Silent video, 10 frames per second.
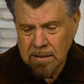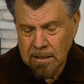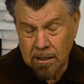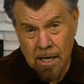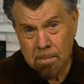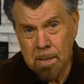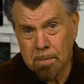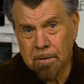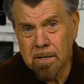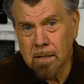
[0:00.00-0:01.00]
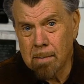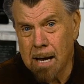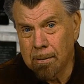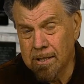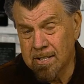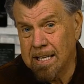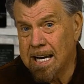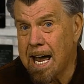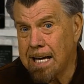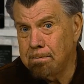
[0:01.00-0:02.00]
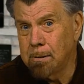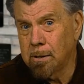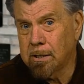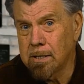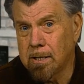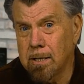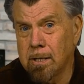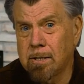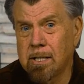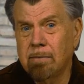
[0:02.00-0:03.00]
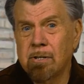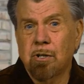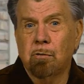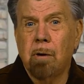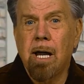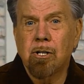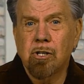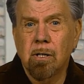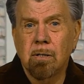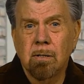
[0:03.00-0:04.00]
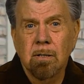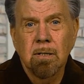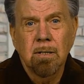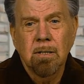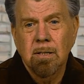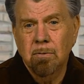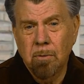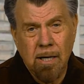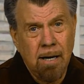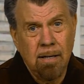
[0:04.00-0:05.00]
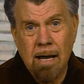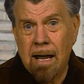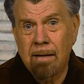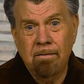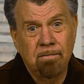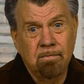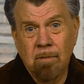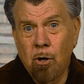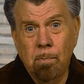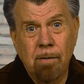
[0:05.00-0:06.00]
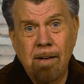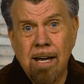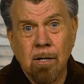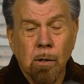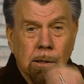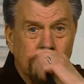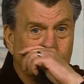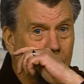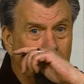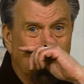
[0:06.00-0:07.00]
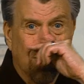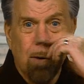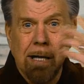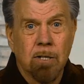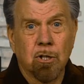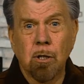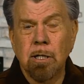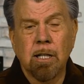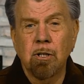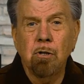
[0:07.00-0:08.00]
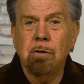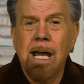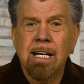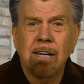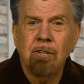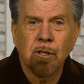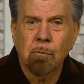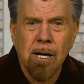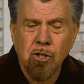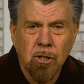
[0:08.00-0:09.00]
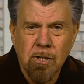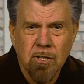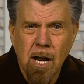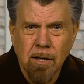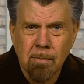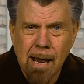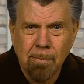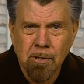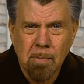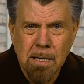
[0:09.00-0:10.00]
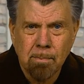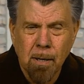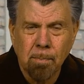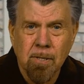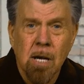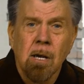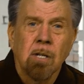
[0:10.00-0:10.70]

A lot of people think the Bible is a guidebook intended to give us direction. And I hope I've adequately shown you that while it certainly can do that, giving direction is not the Bible's main purpose.